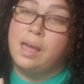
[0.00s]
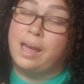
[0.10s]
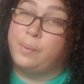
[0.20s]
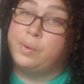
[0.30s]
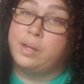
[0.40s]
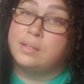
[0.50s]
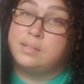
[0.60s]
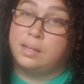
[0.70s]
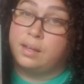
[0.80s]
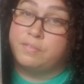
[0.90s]
I will not
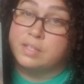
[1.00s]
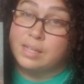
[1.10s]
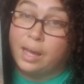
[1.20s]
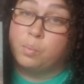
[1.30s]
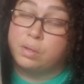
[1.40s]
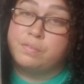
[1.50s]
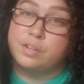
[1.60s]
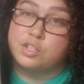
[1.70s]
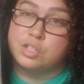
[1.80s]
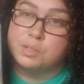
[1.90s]
DNF this. I will
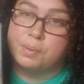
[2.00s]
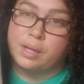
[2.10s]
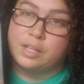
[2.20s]
finish this book.